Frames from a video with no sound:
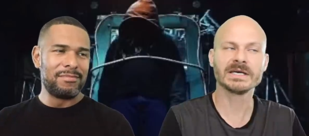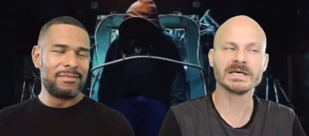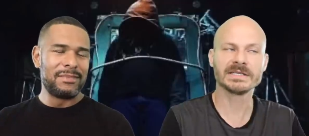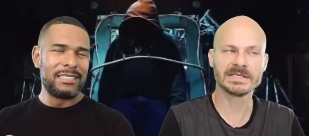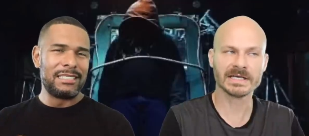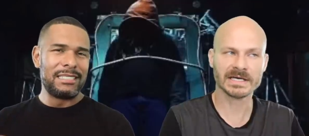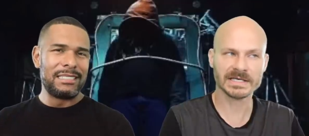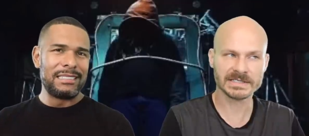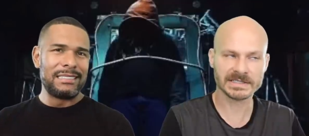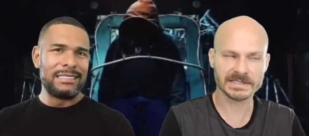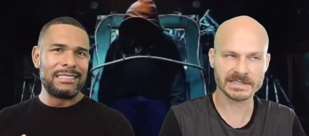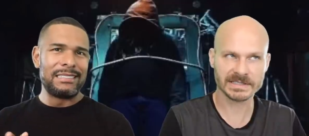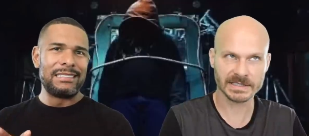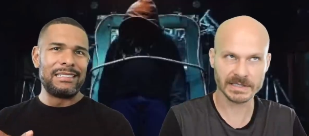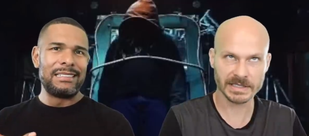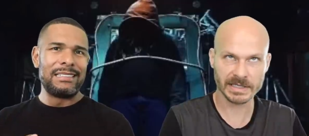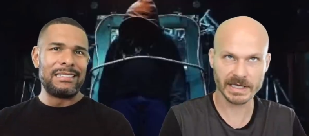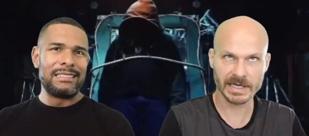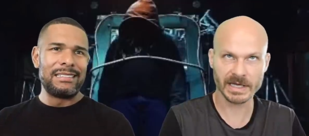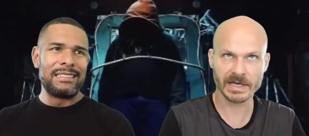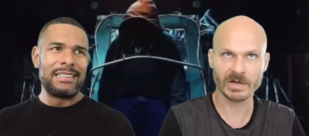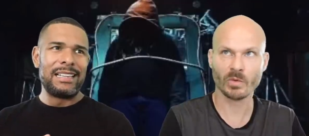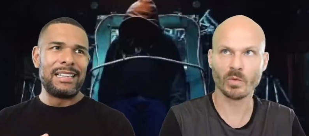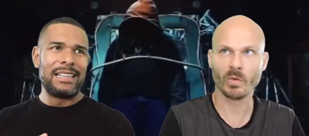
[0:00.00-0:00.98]
Speaker 1: It does
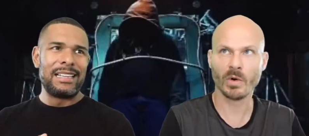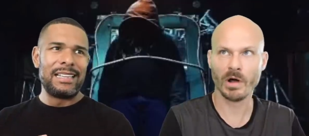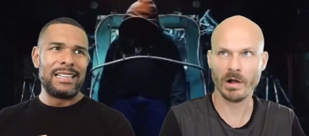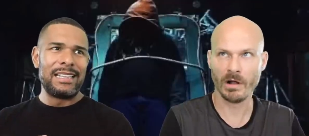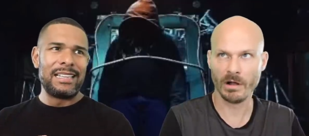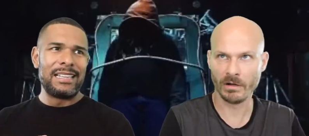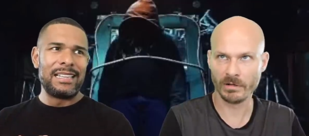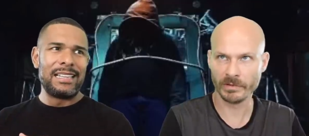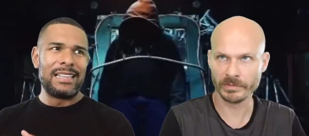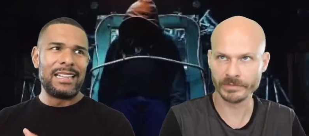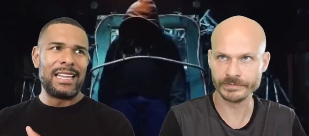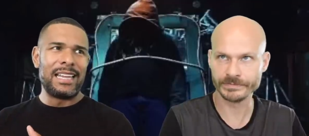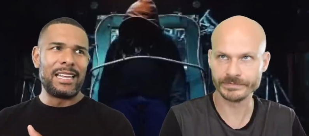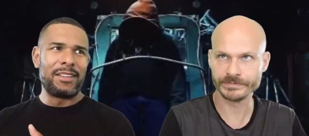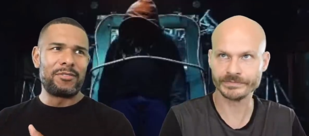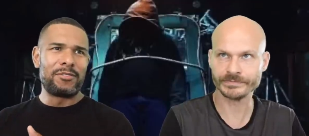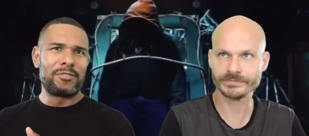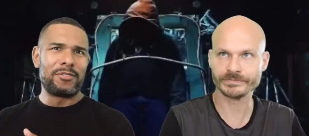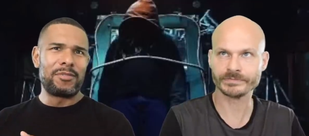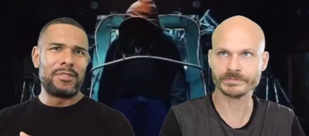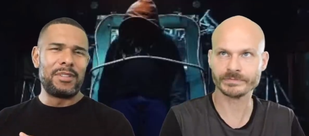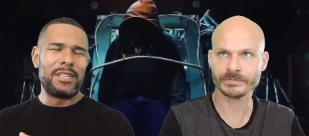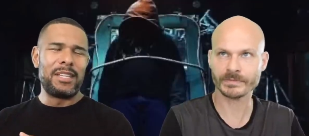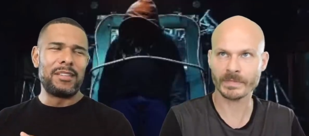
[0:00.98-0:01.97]
hit a wall. Like
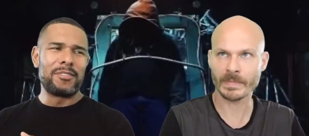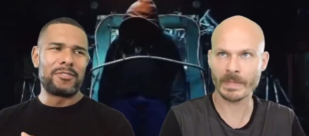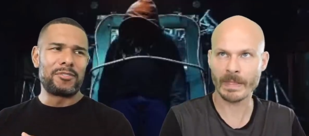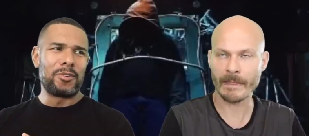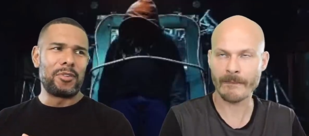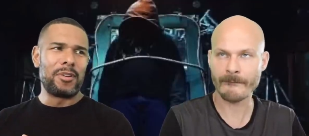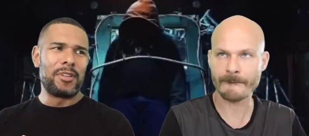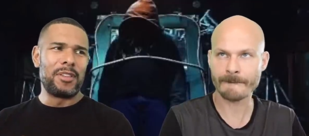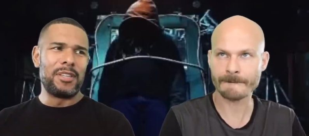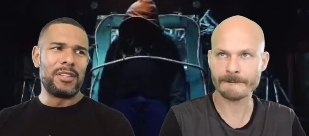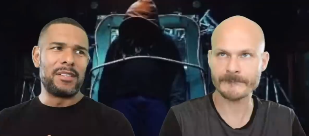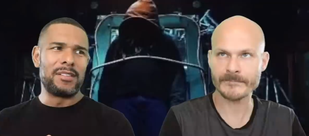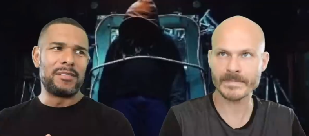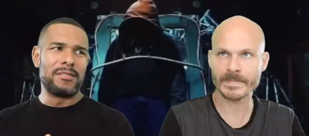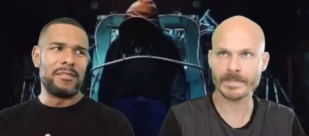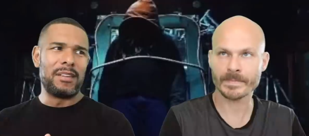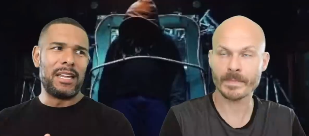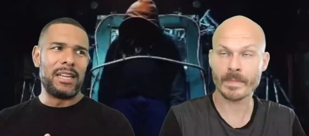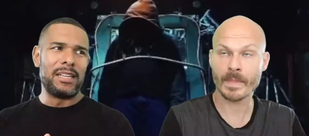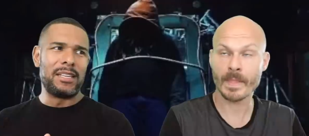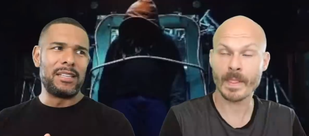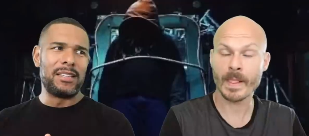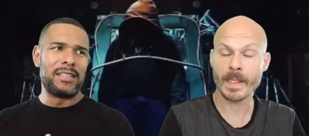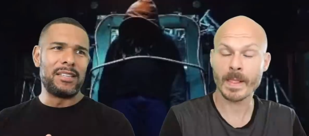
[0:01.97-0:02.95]
the sort of the
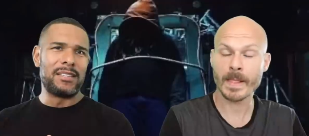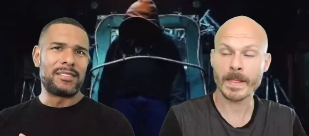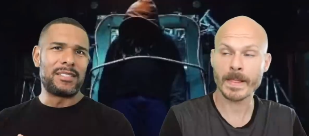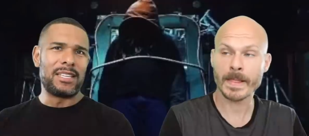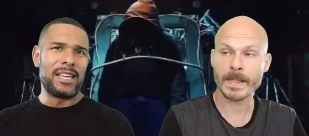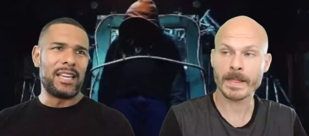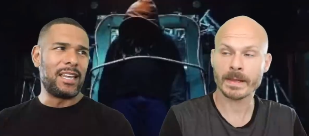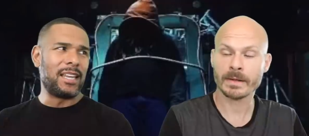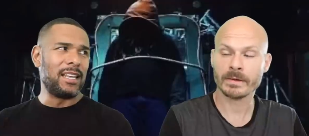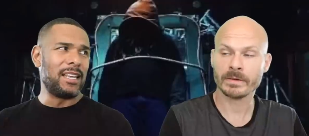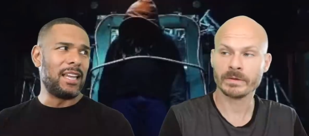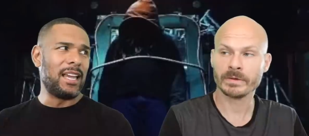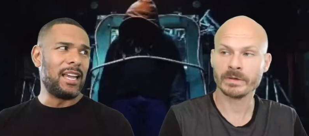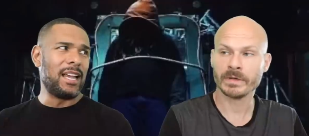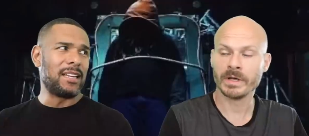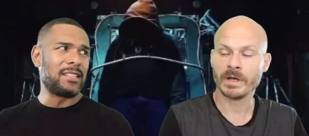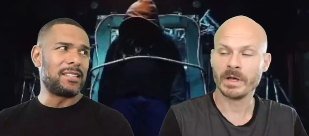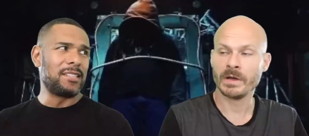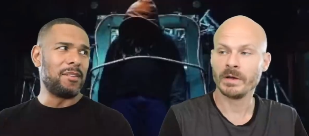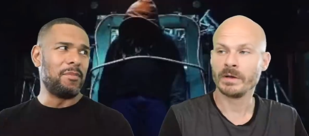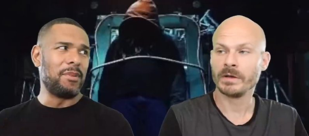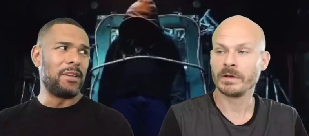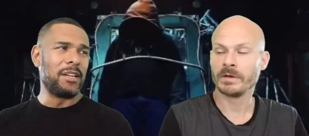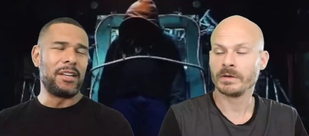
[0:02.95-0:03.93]
end of the second
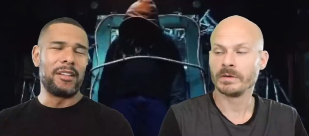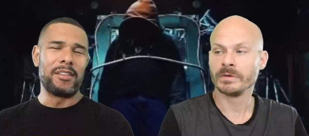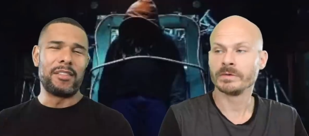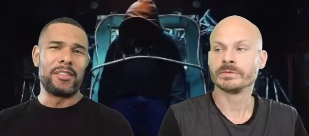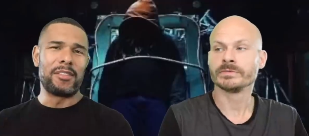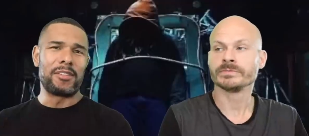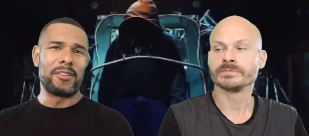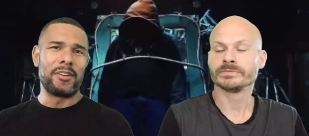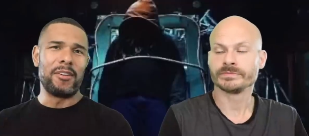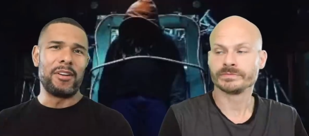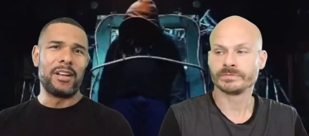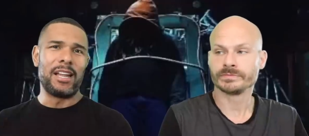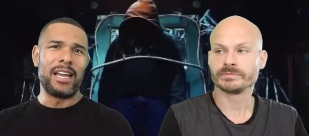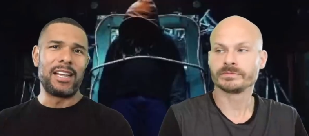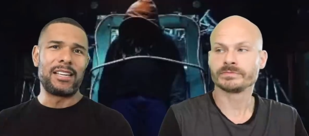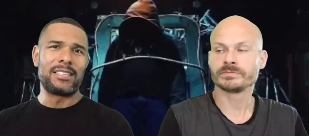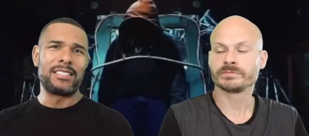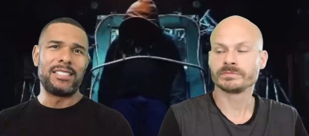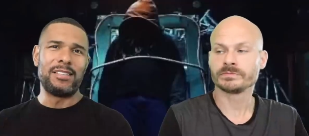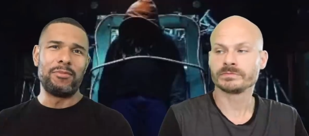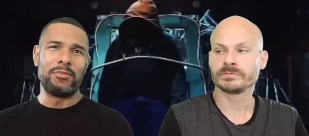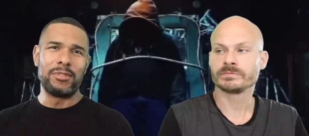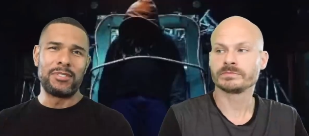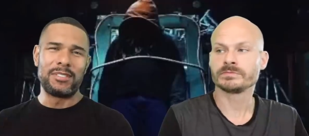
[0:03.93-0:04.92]
act, the beginning of the third
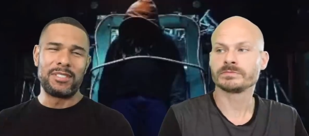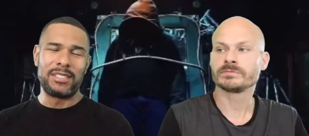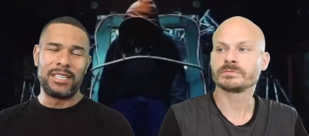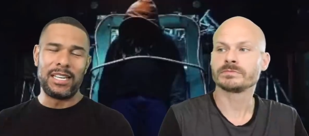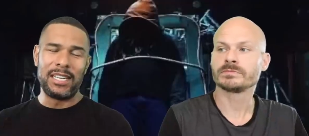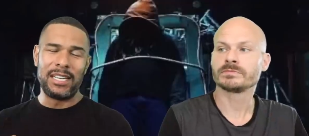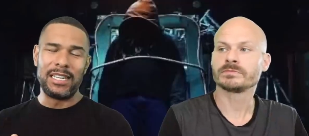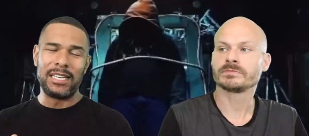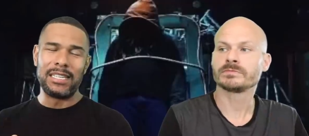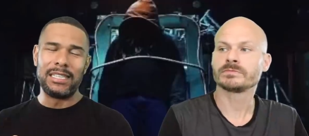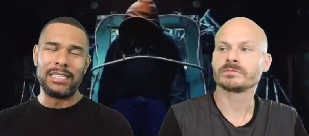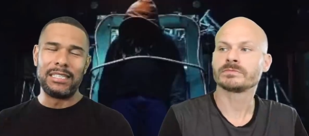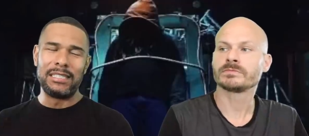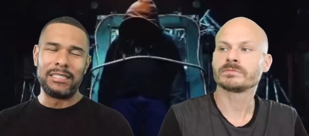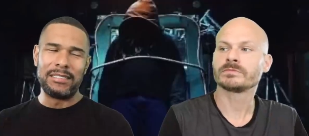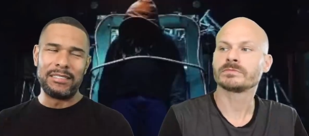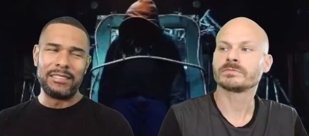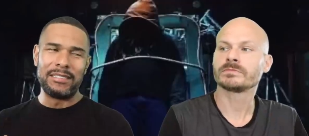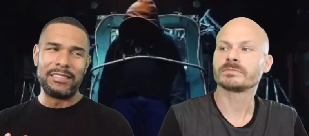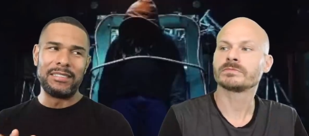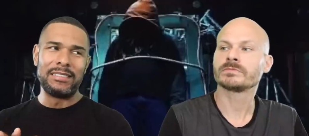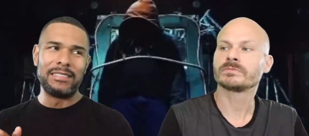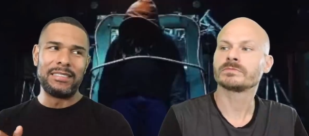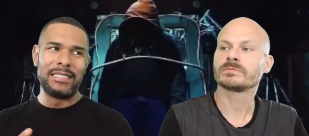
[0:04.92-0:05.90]
act. It was getting a
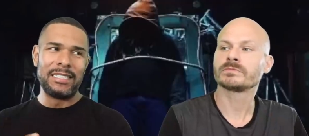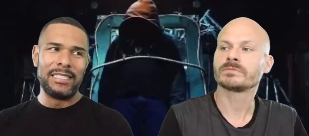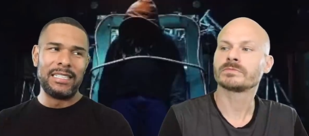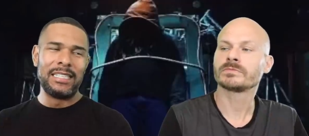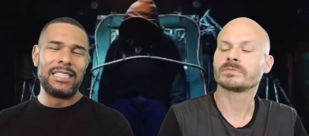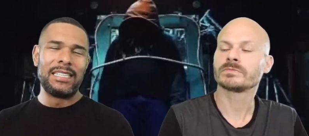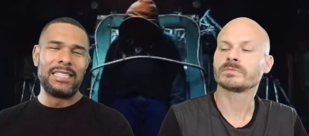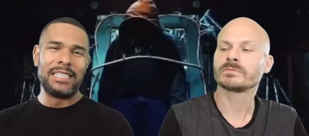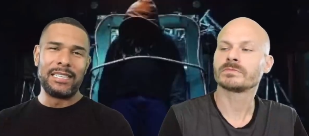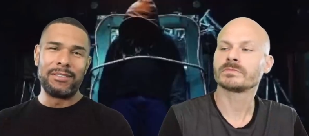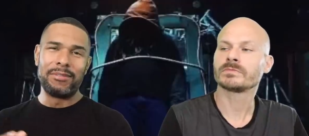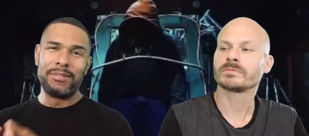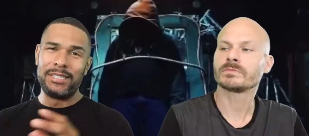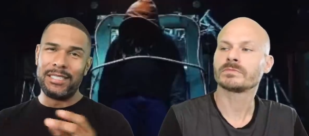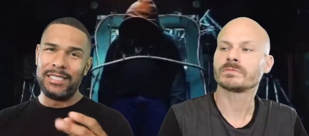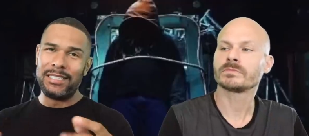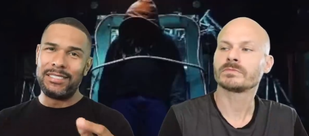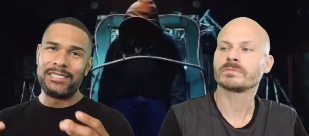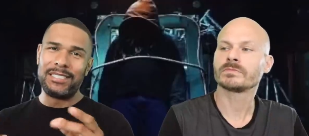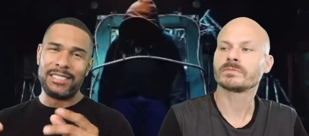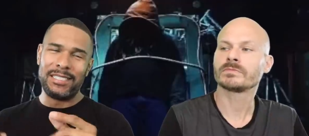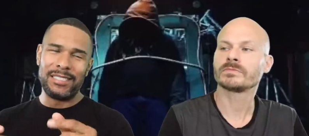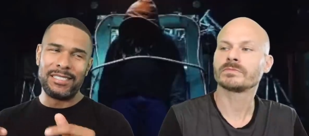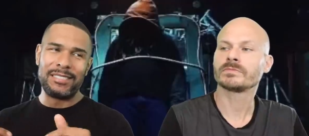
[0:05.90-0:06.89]
little like we
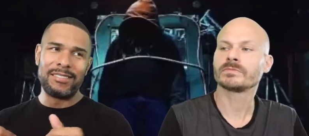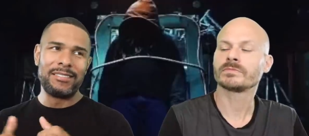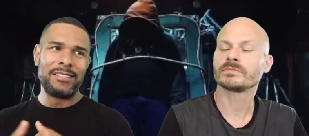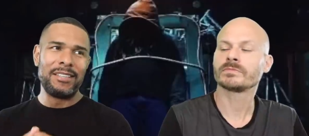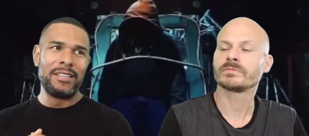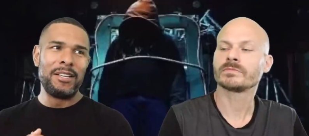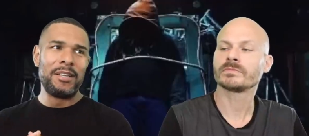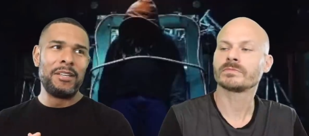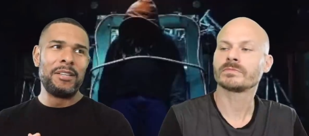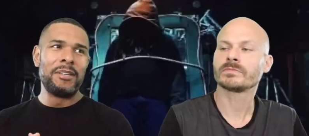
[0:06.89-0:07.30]
need to